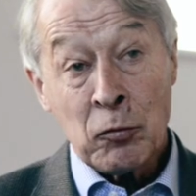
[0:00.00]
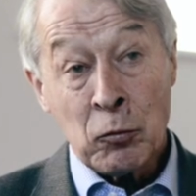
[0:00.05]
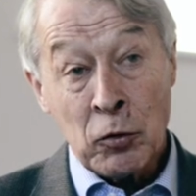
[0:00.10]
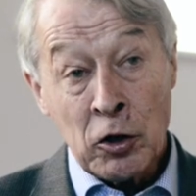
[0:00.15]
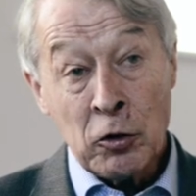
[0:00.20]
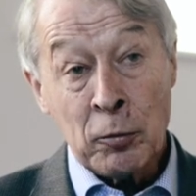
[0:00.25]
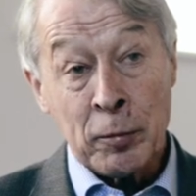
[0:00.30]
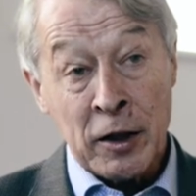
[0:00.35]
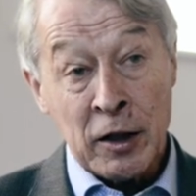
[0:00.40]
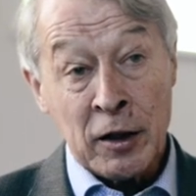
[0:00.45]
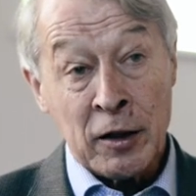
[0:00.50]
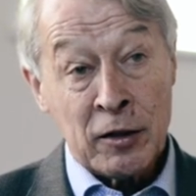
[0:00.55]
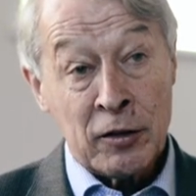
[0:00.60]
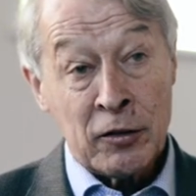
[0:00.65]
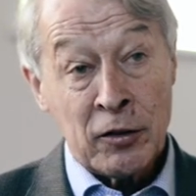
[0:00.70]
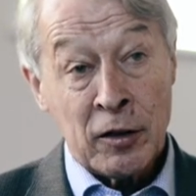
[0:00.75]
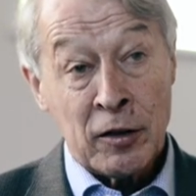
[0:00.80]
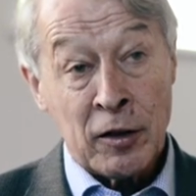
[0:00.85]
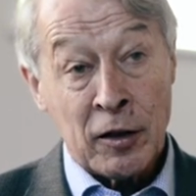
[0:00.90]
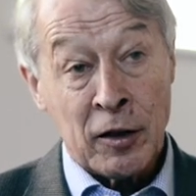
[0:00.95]
it will be
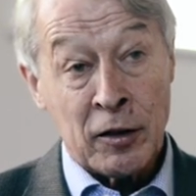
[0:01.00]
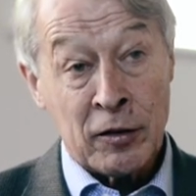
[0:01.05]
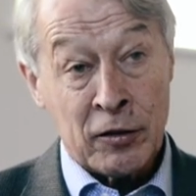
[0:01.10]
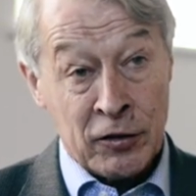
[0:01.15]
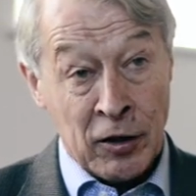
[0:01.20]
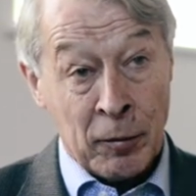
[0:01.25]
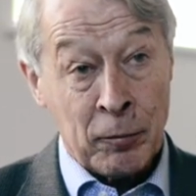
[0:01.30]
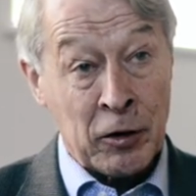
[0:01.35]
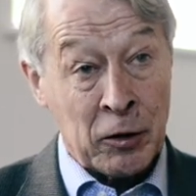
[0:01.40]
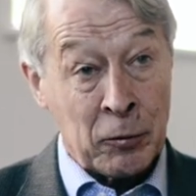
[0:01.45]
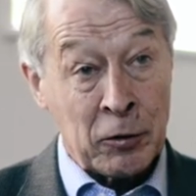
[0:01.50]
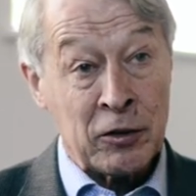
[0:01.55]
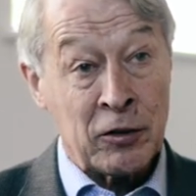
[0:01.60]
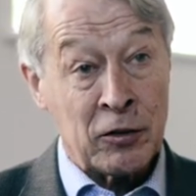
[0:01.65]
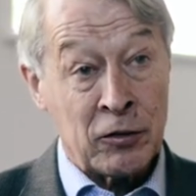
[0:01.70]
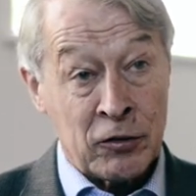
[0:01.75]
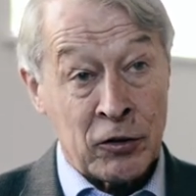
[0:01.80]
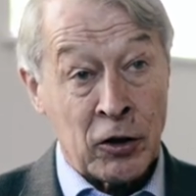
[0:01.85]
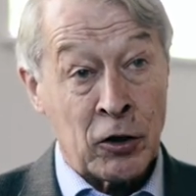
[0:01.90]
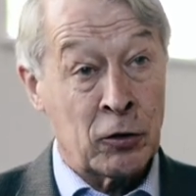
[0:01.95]
uh, something which
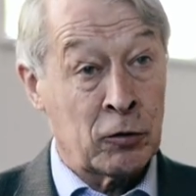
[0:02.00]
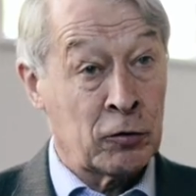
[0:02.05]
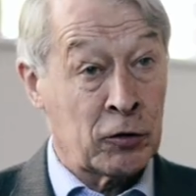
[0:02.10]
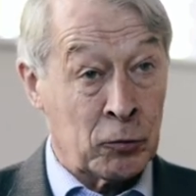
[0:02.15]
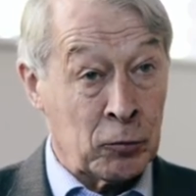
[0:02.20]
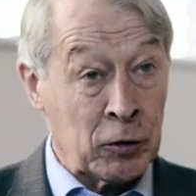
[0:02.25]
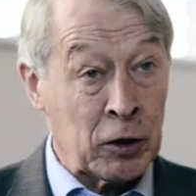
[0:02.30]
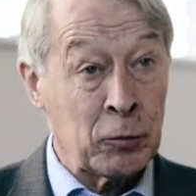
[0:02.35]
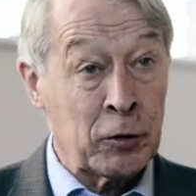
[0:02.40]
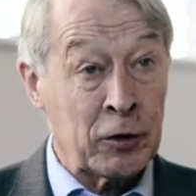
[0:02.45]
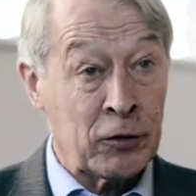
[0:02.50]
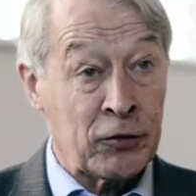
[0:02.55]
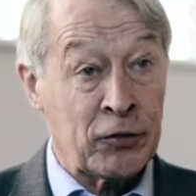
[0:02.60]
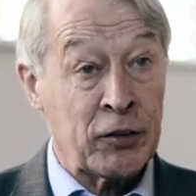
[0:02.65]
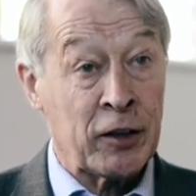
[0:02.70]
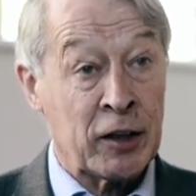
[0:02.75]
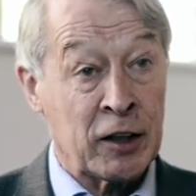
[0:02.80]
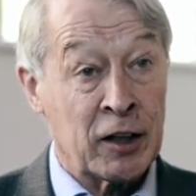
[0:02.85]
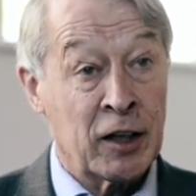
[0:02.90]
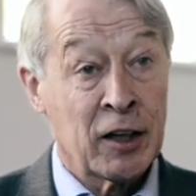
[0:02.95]
is solved, and we will
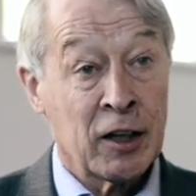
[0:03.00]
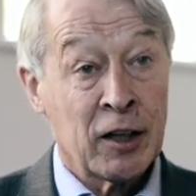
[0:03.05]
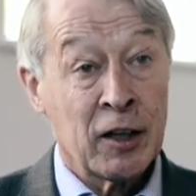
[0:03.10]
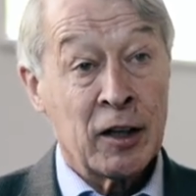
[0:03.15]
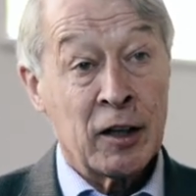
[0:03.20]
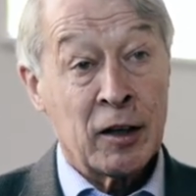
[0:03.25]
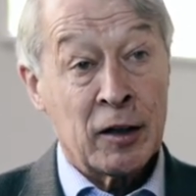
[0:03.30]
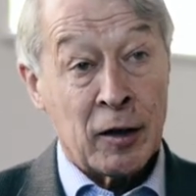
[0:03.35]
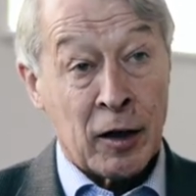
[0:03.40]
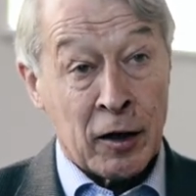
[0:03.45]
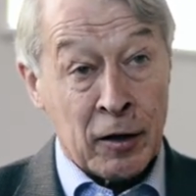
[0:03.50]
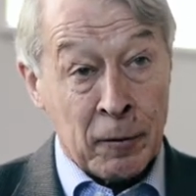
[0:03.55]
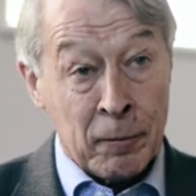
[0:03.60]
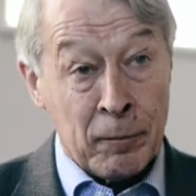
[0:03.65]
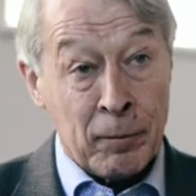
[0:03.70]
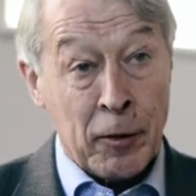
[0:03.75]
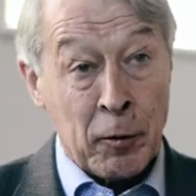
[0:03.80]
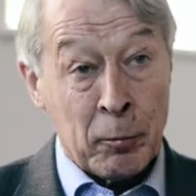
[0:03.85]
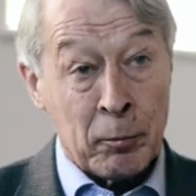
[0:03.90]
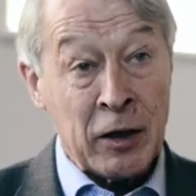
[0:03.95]
see
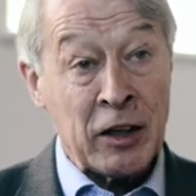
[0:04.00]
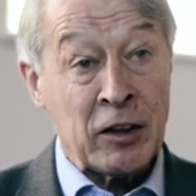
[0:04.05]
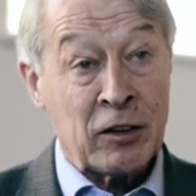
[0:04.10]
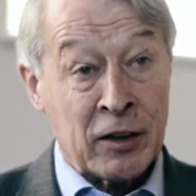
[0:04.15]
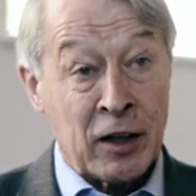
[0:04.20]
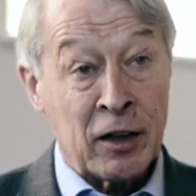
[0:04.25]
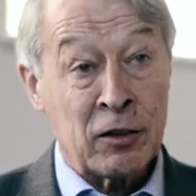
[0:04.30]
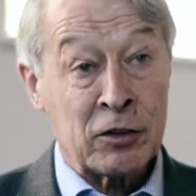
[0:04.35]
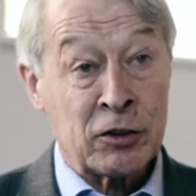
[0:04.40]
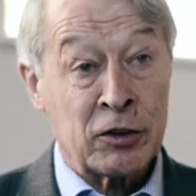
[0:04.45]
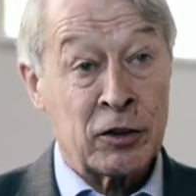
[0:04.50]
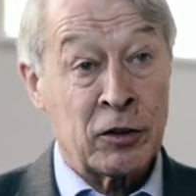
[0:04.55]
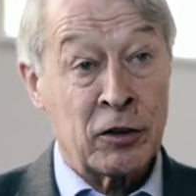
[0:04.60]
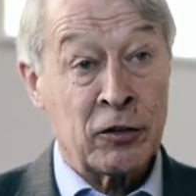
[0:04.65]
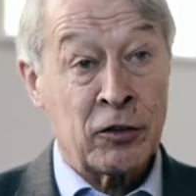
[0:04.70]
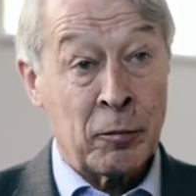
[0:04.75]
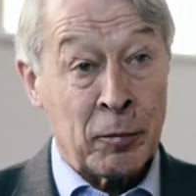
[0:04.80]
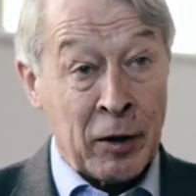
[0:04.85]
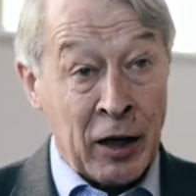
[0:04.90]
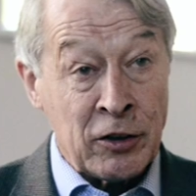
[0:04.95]
um, meat culture
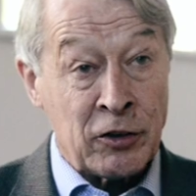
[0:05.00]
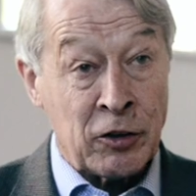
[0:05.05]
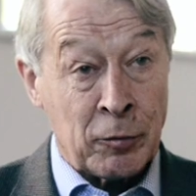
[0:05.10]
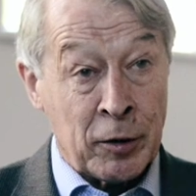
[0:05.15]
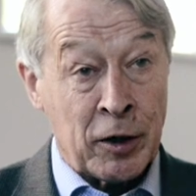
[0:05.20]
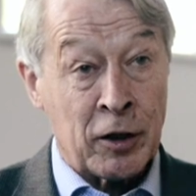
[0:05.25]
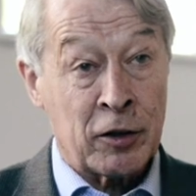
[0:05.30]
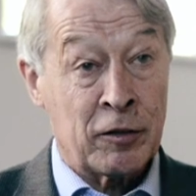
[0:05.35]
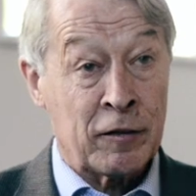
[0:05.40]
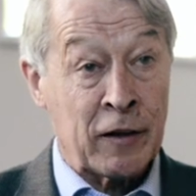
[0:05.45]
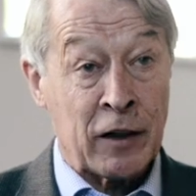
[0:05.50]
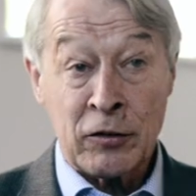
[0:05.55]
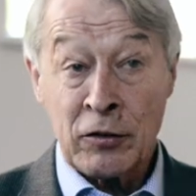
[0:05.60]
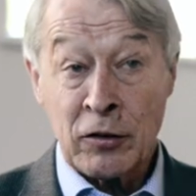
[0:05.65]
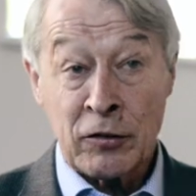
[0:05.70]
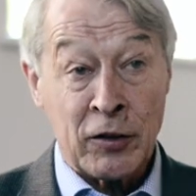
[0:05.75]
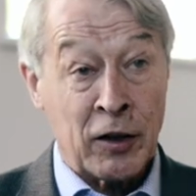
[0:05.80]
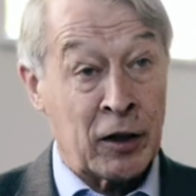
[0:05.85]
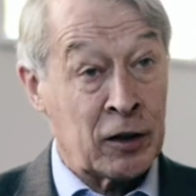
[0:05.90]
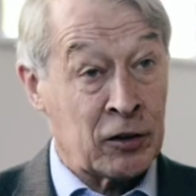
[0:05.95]
as a major part of our
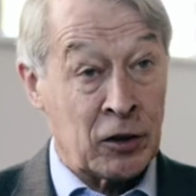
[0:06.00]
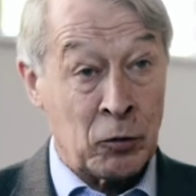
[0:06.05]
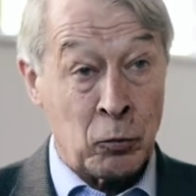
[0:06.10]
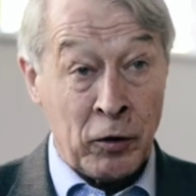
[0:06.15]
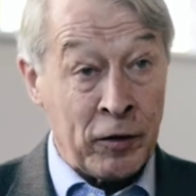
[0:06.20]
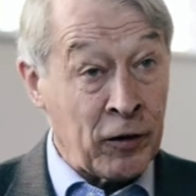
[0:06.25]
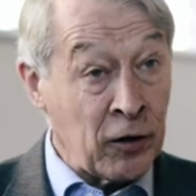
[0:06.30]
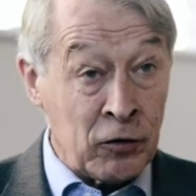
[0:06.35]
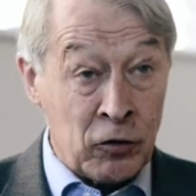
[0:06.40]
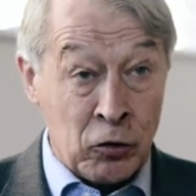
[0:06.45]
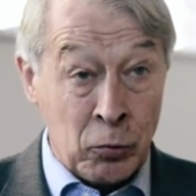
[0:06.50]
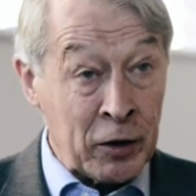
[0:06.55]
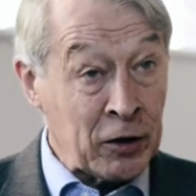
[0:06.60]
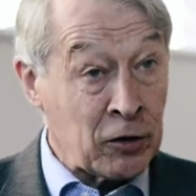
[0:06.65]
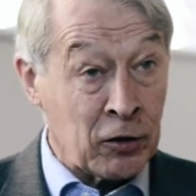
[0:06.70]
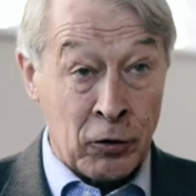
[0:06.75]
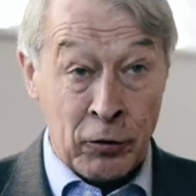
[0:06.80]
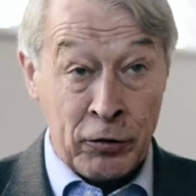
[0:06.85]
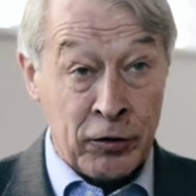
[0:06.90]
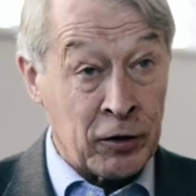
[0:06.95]
society within
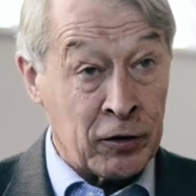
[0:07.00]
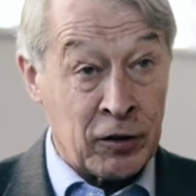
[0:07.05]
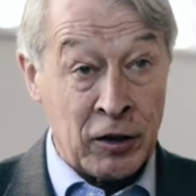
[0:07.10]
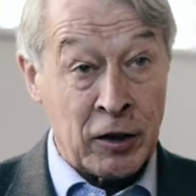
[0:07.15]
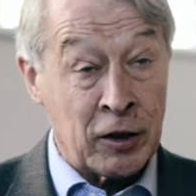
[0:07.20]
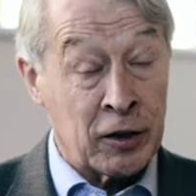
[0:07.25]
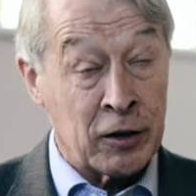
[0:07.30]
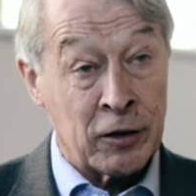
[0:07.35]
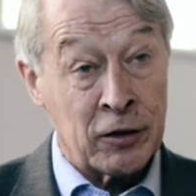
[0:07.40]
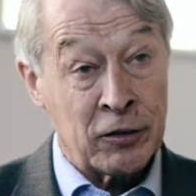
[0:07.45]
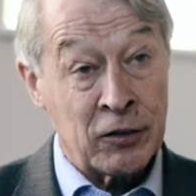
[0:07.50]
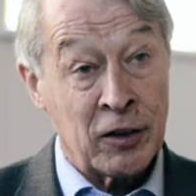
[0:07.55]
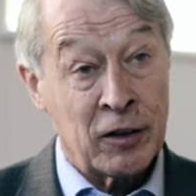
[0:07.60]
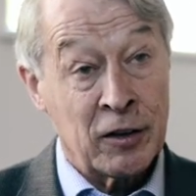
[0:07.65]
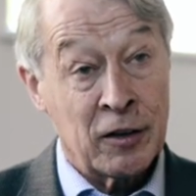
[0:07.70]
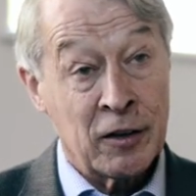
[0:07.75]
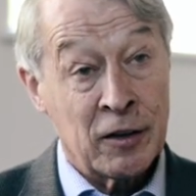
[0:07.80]
twenty or thirty years.